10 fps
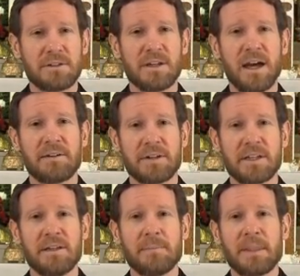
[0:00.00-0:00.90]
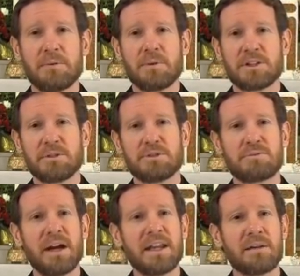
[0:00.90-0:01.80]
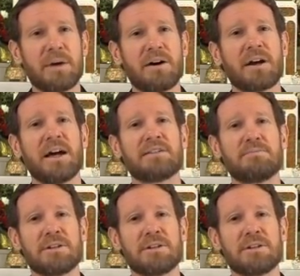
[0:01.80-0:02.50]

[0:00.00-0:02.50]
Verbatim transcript: her diary where she was writing about God's